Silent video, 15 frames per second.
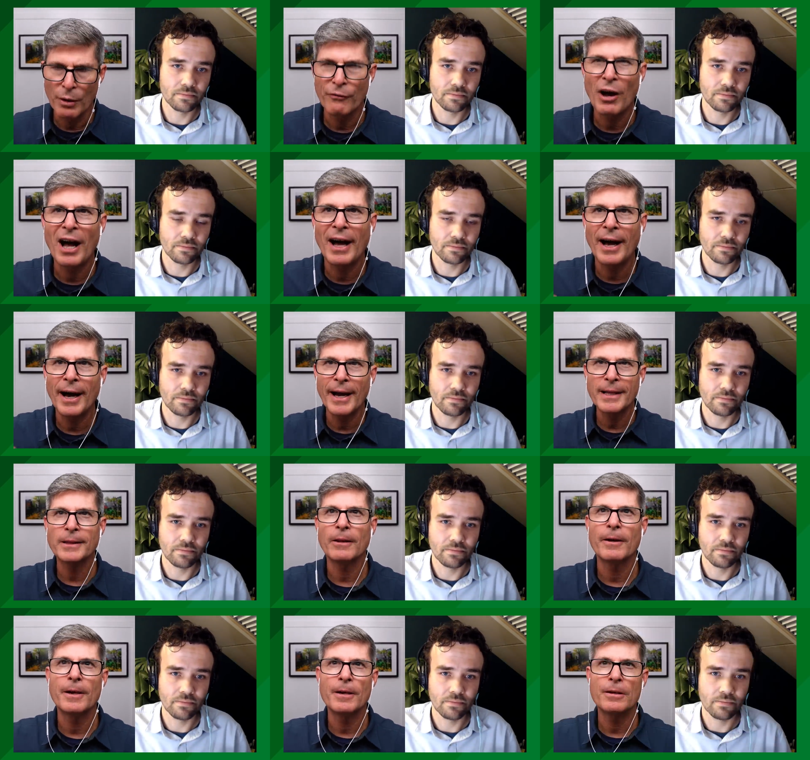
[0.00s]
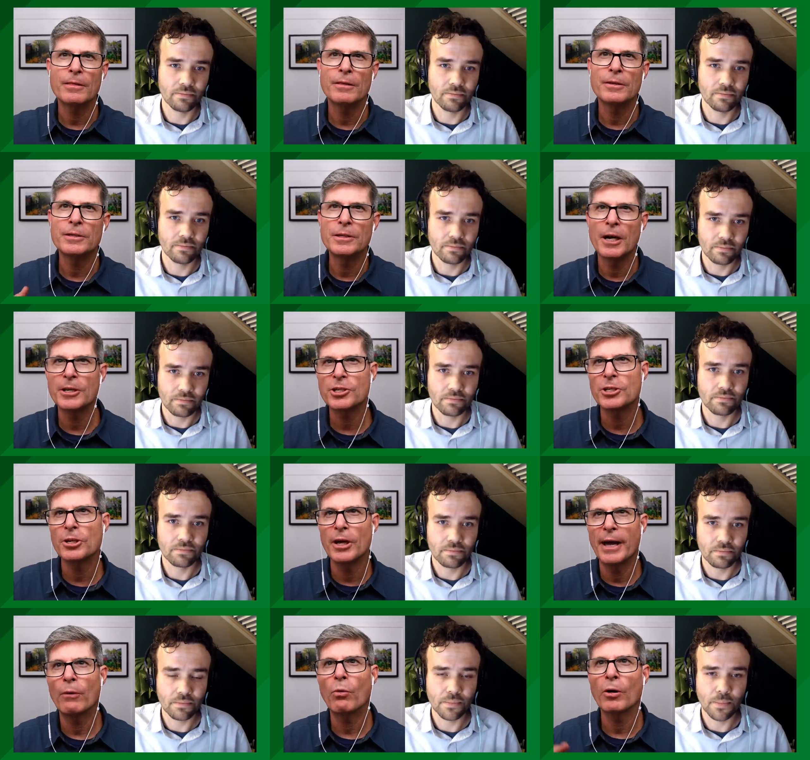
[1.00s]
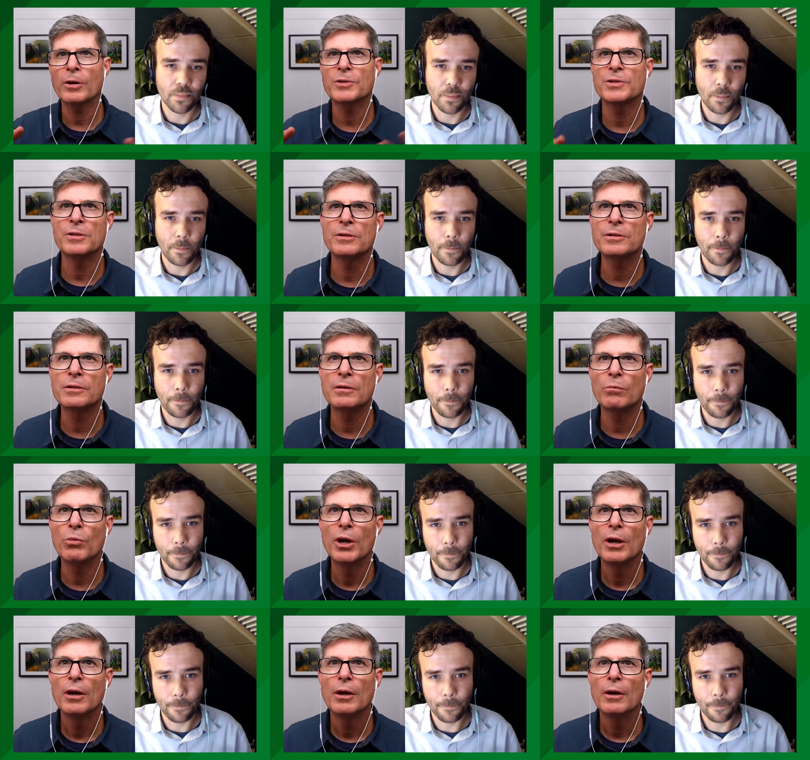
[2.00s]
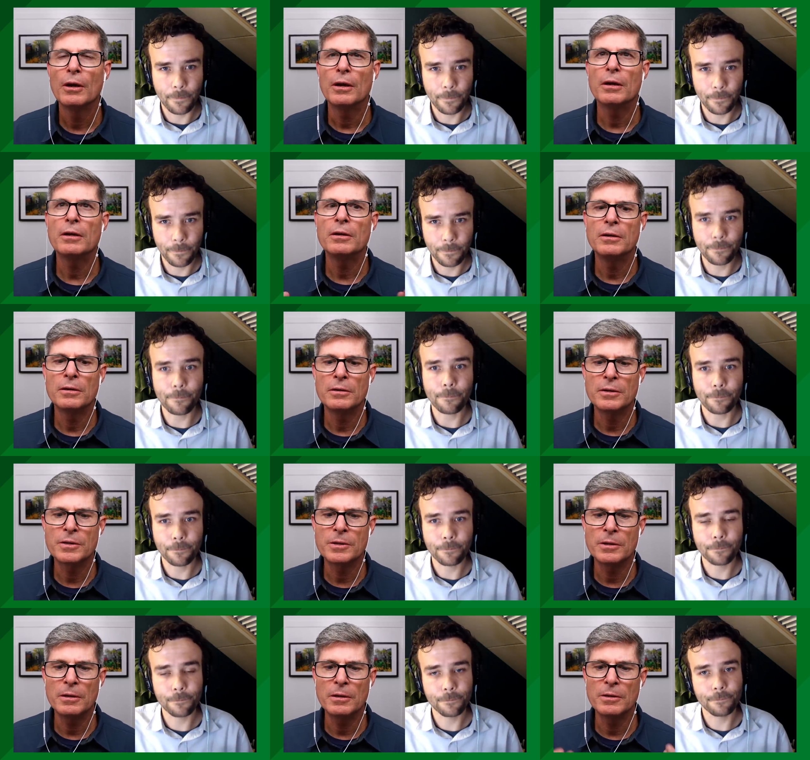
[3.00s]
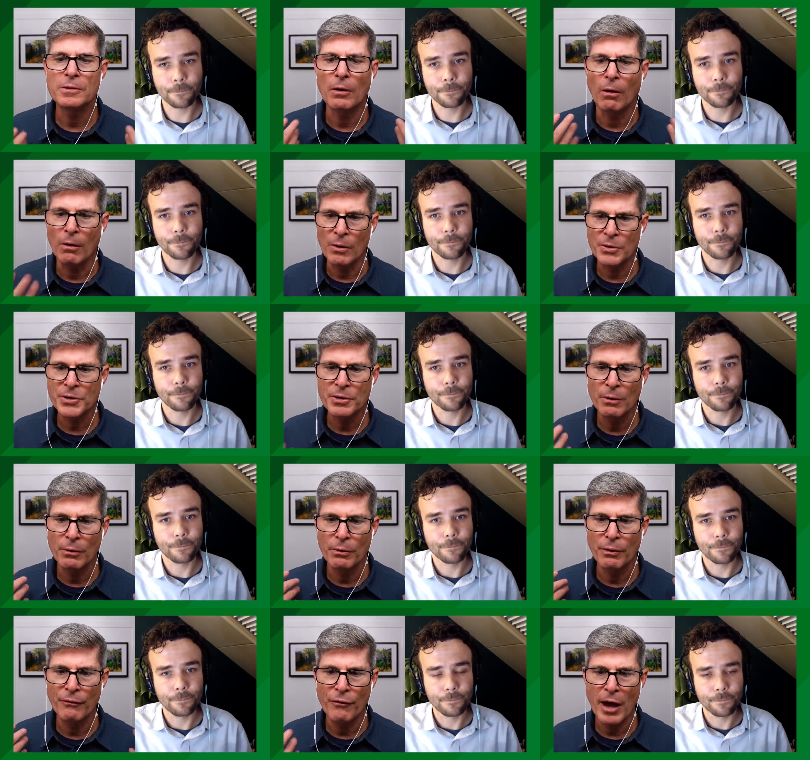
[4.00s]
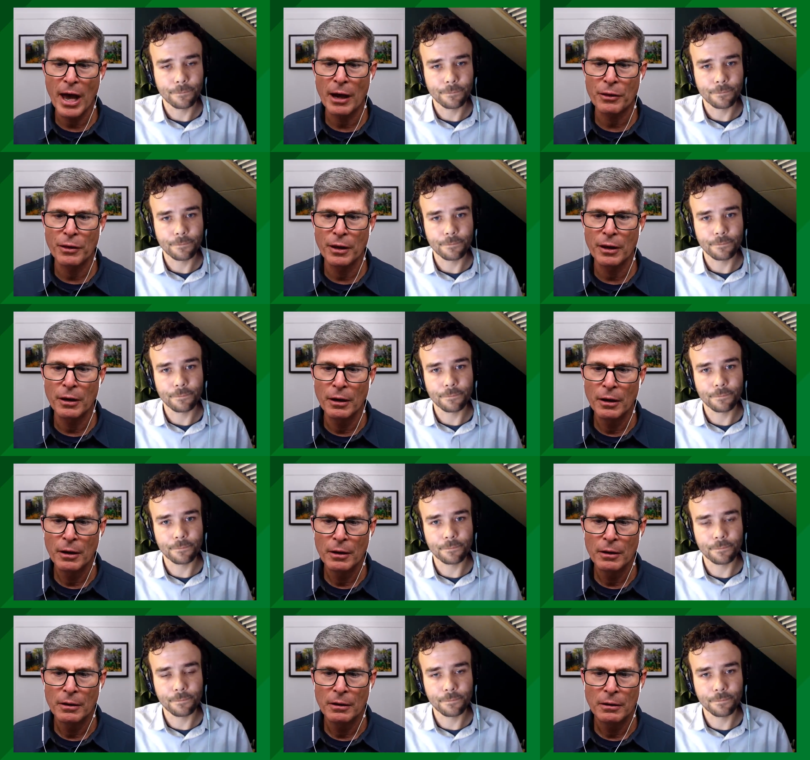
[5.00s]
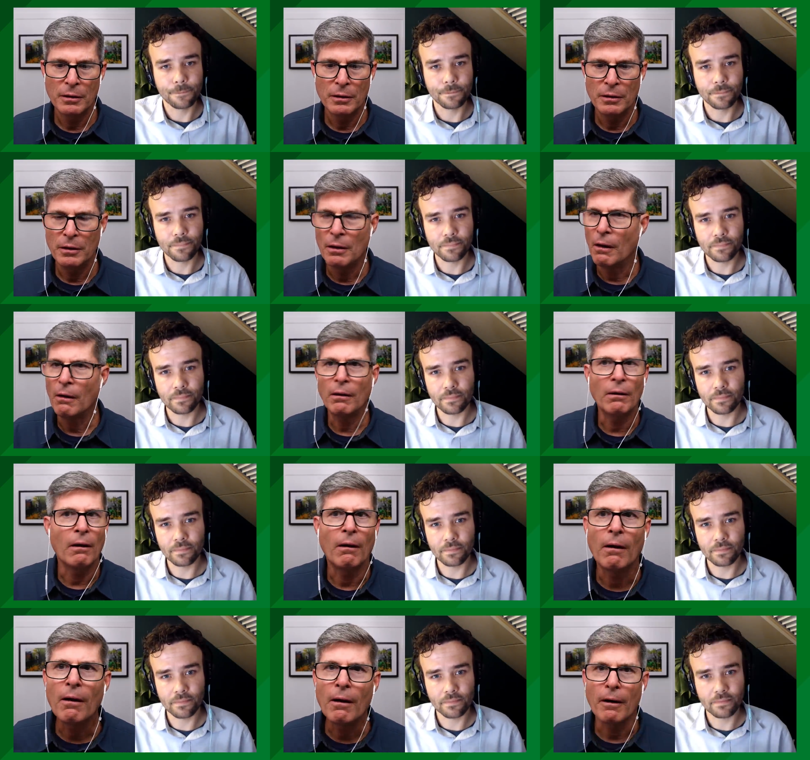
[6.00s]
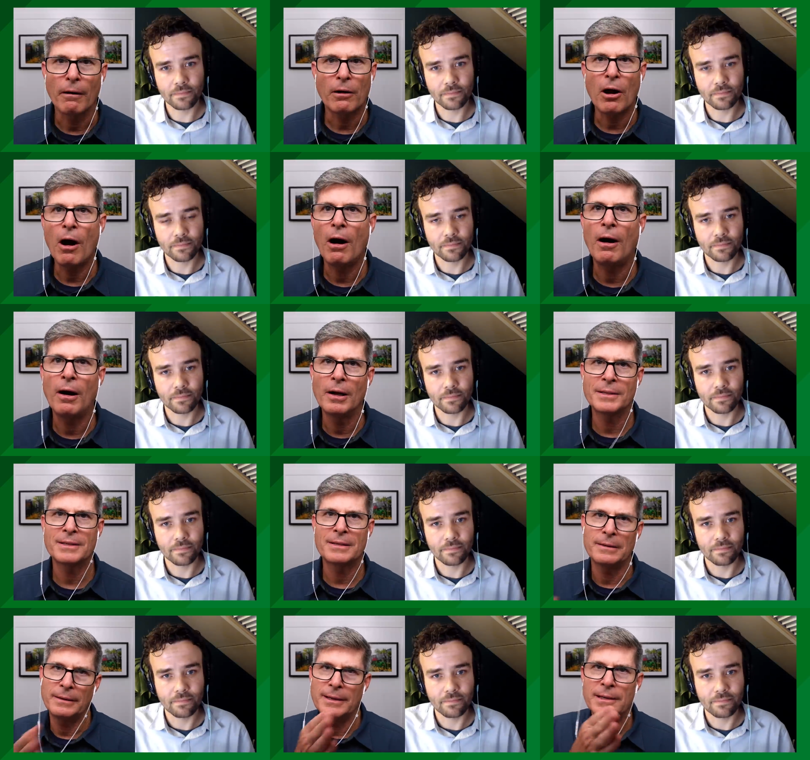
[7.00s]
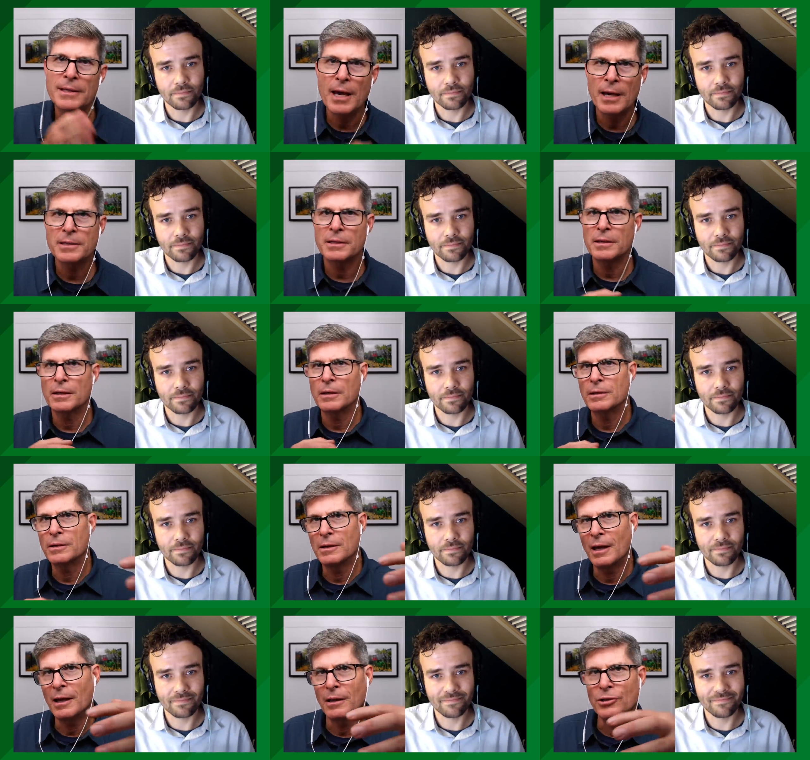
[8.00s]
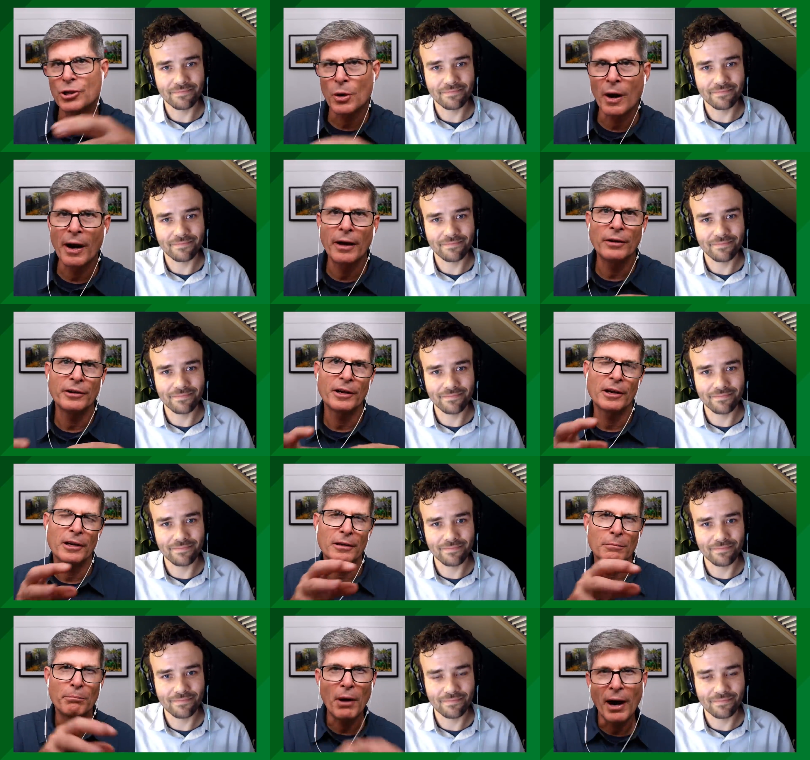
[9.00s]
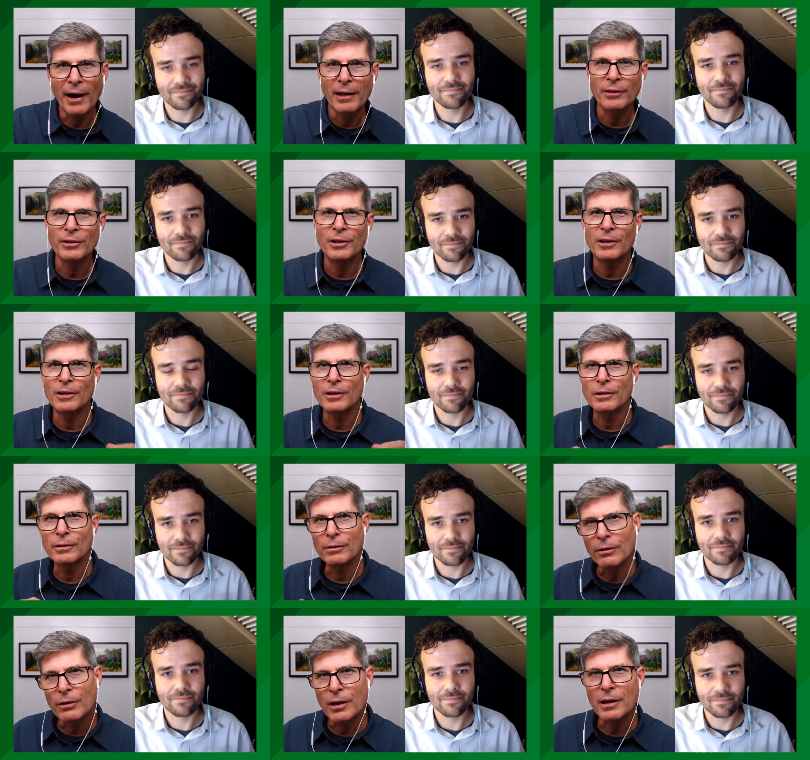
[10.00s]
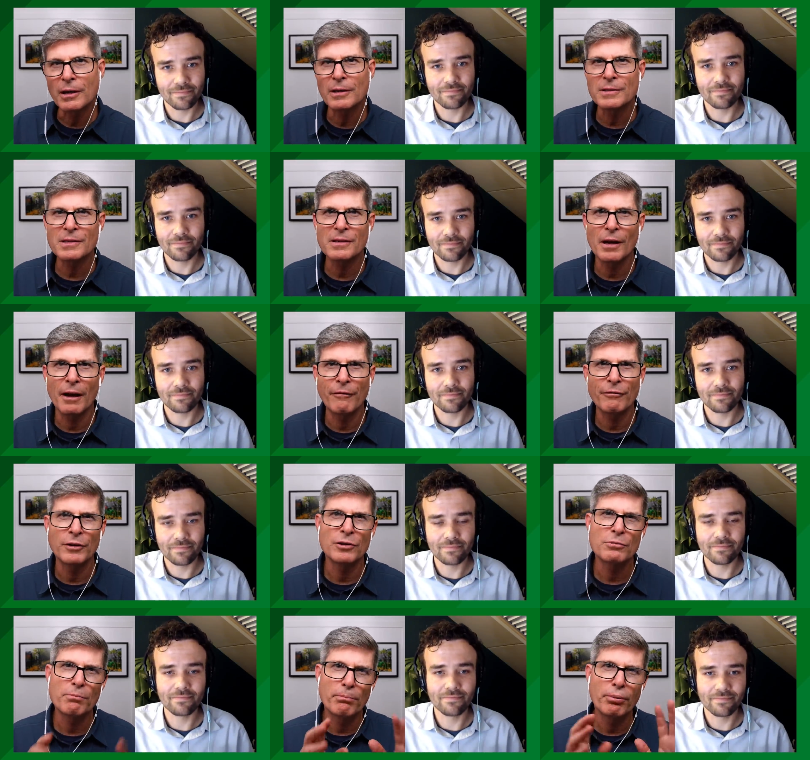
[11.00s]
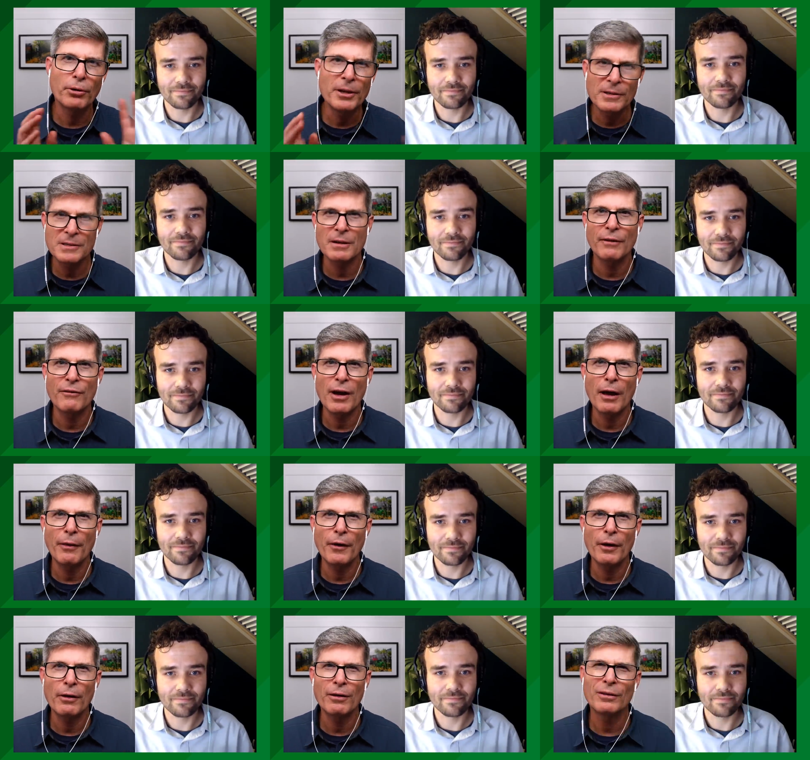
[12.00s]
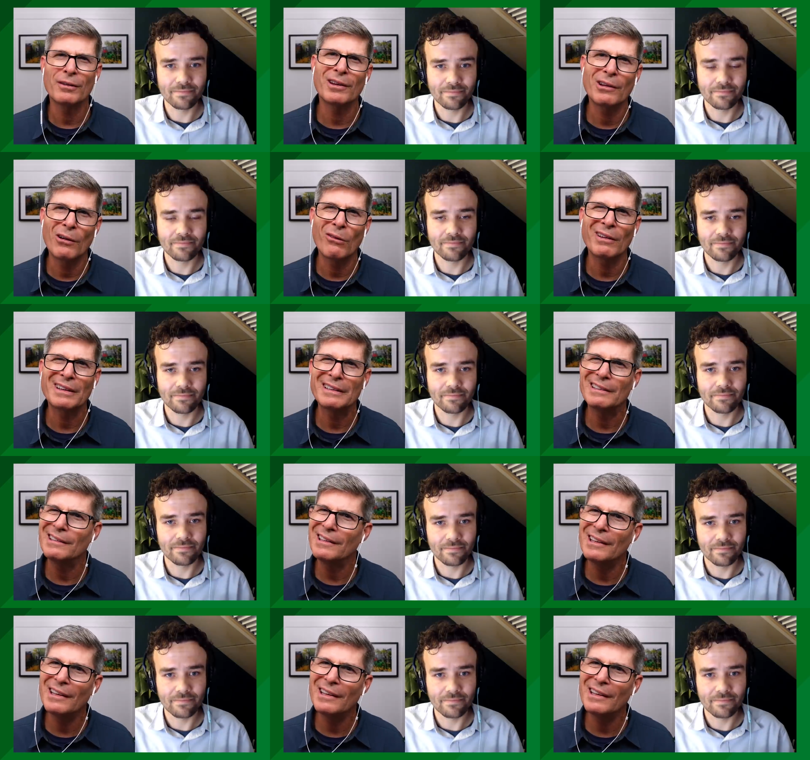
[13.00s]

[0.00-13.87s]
Speaker 1: of highlighting the Dutch network system hmm. is is also the fact that y'all are constantly testing and, and trialing and piloting and looking at stuff and putting stuff out there and going, eh,